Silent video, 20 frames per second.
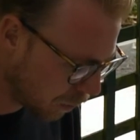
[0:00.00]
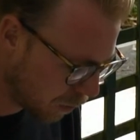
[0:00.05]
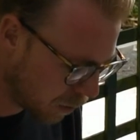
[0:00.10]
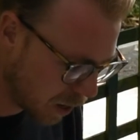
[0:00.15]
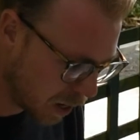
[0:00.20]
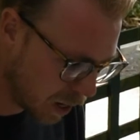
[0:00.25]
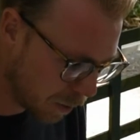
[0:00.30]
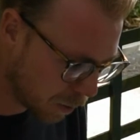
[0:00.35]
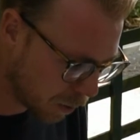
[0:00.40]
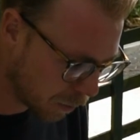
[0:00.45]
of
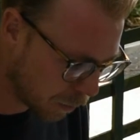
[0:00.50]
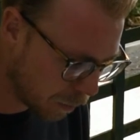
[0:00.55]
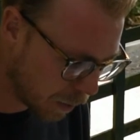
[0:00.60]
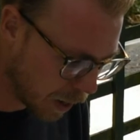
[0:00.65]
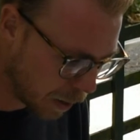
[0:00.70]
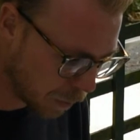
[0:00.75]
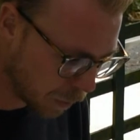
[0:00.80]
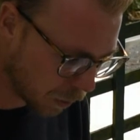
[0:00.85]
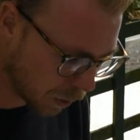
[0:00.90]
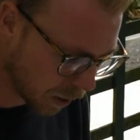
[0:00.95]
heaps of
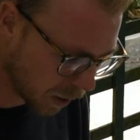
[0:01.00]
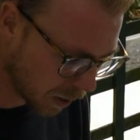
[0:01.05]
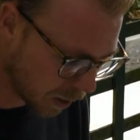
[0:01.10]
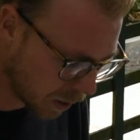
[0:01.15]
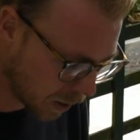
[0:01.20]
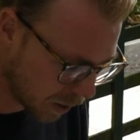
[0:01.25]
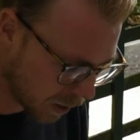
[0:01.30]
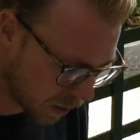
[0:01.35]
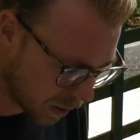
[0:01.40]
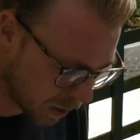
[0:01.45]
people
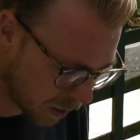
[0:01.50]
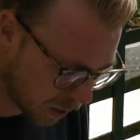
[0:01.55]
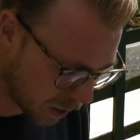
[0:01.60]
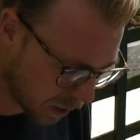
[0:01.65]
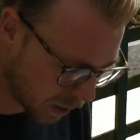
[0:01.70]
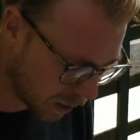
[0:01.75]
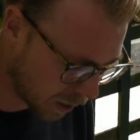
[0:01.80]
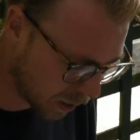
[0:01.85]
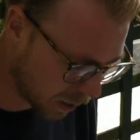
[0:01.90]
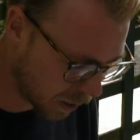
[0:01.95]
here. There's
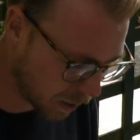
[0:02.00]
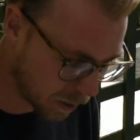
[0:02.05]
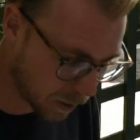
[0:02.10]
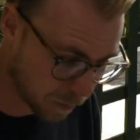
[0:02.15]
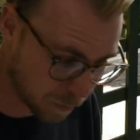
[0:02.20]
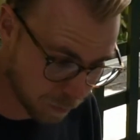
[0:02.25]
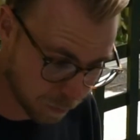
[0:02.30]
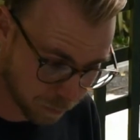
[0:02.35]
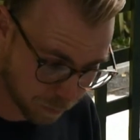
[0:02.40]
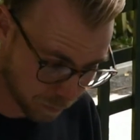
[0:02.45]

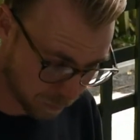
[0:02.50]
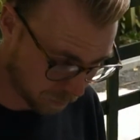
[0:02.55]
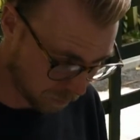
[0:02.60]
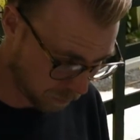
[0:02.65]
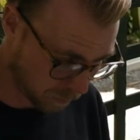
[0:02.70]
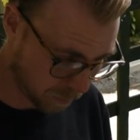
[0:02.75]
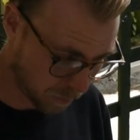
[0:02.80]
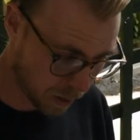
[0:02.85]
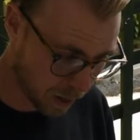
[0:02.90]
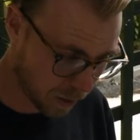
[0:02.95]
um,
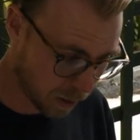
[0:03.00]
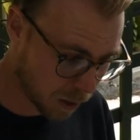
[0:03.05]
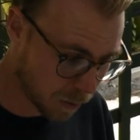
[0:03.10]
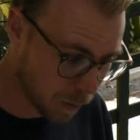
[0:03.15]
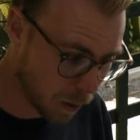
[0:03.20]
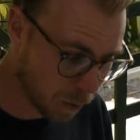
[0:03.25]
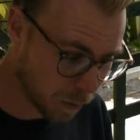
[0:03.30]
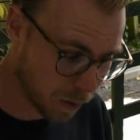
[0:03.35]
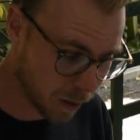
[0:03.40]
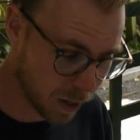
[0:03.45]
at
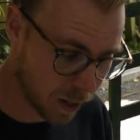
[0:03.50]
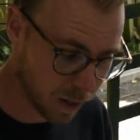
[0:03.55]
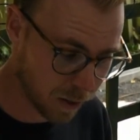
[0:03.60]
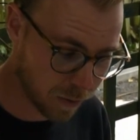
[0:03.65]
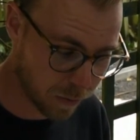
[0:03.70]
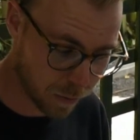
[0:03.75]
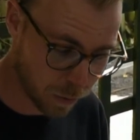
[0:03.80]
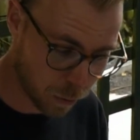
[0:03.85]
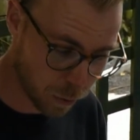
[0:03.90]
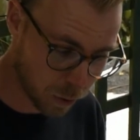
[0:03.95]
this moment
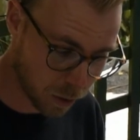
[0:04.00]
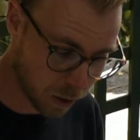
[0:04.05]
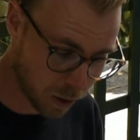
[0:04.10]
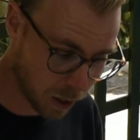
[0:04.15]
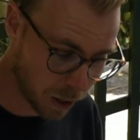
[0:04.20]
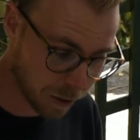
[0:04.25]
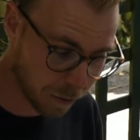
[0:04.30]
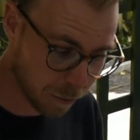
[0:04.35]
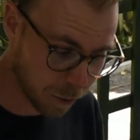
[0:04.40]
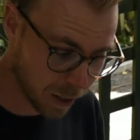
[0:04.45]
there's
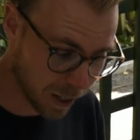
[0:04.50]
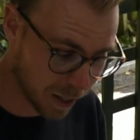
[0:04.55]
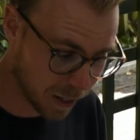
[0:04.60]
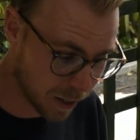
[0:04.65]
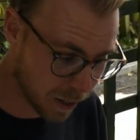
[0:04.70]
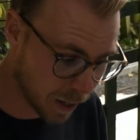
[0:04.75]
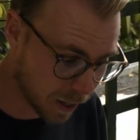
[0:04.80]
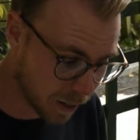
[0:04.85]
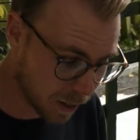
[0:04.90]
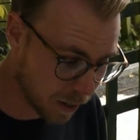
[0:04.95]

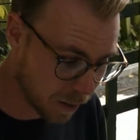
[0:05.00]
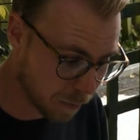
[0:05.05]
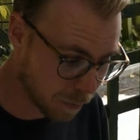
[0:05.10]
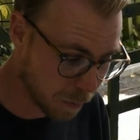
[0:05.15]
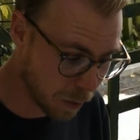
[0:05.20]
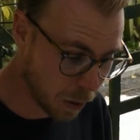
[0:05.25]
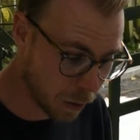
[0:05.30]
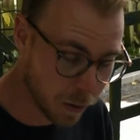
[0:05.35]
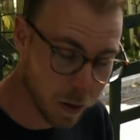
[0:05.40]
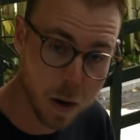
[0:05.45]

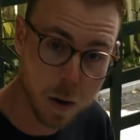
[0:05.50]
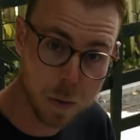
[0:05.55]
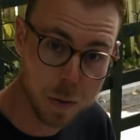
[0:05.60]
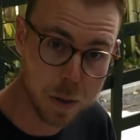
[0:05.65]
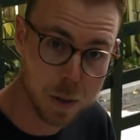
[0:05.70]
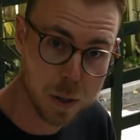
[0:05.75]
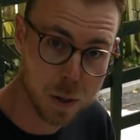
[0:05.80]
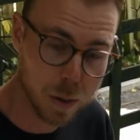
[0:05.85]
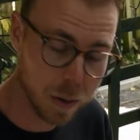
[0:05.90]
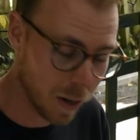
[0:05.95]
416 boat
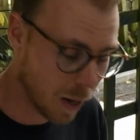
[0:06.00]
owners